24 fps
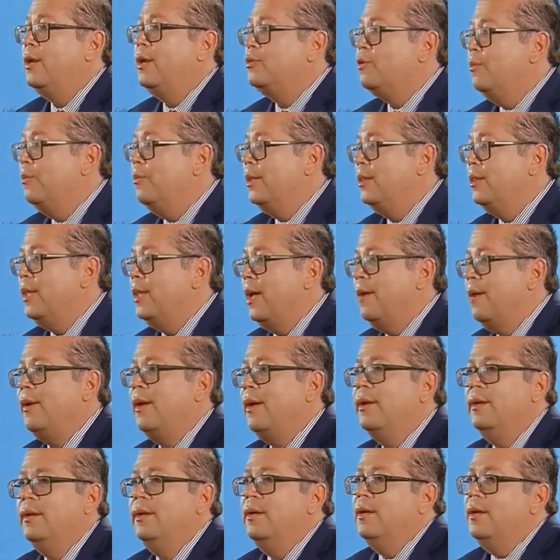and so
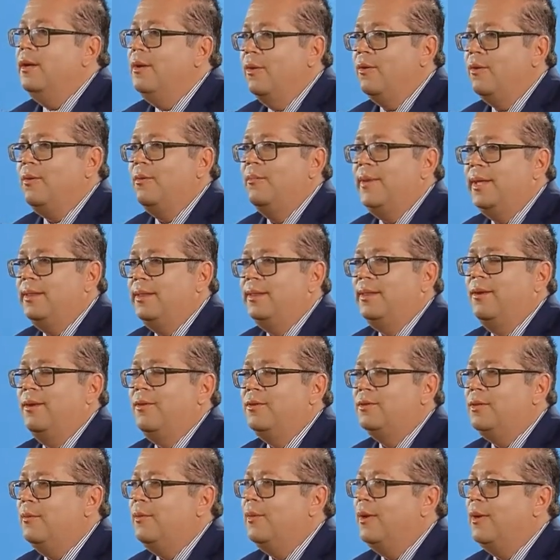the uh,
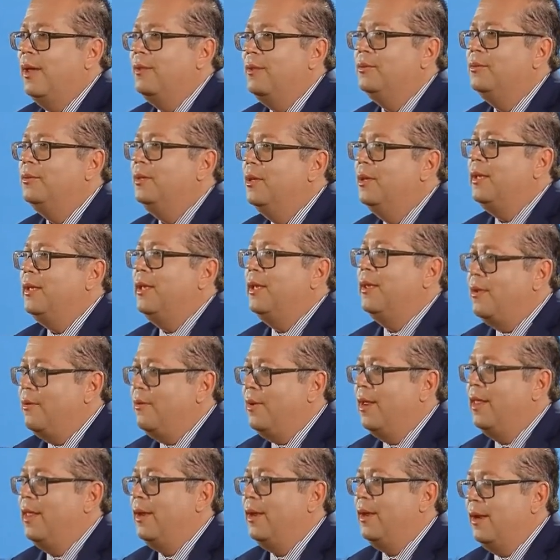paperwork doesn't
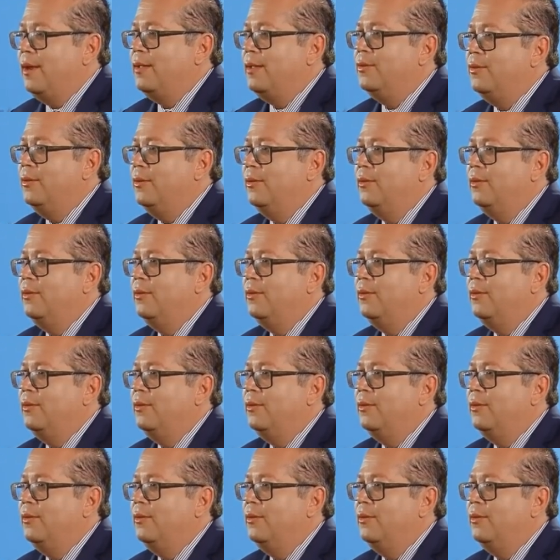actually have,